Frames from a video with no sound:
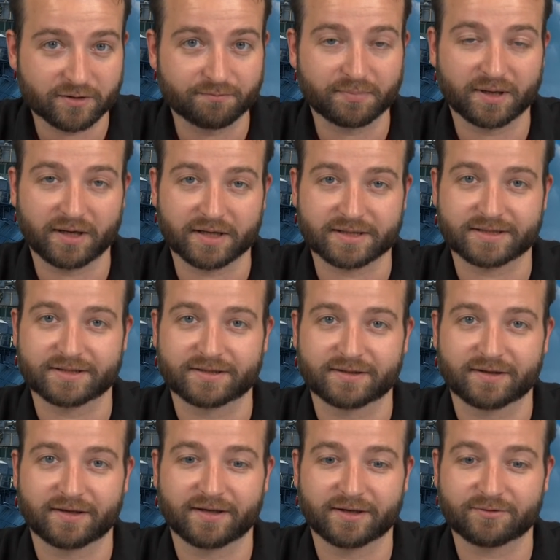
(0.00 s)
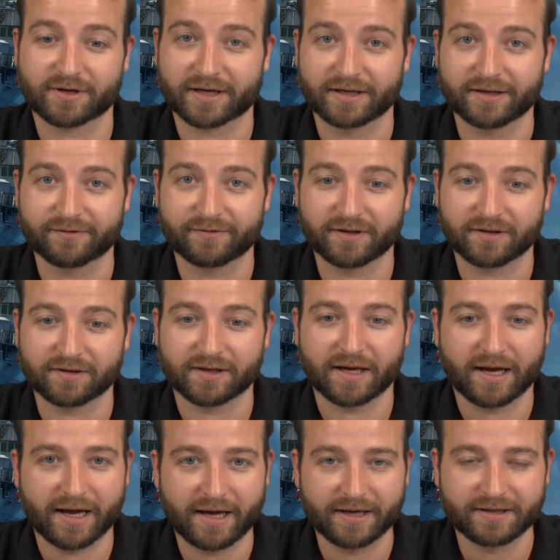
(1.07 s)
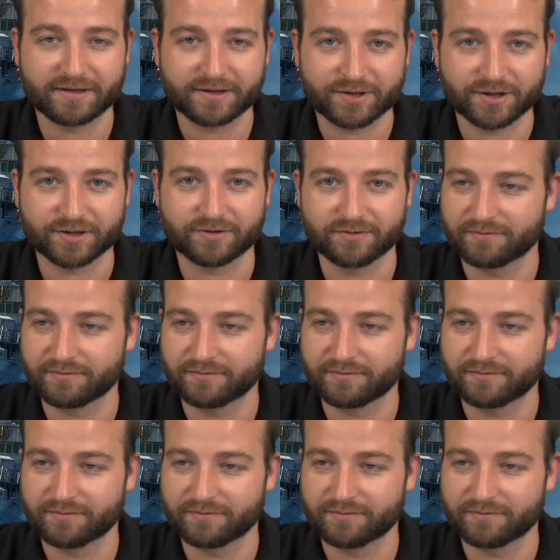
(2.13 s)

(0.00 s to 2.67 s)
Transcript: plus DrakenFL and the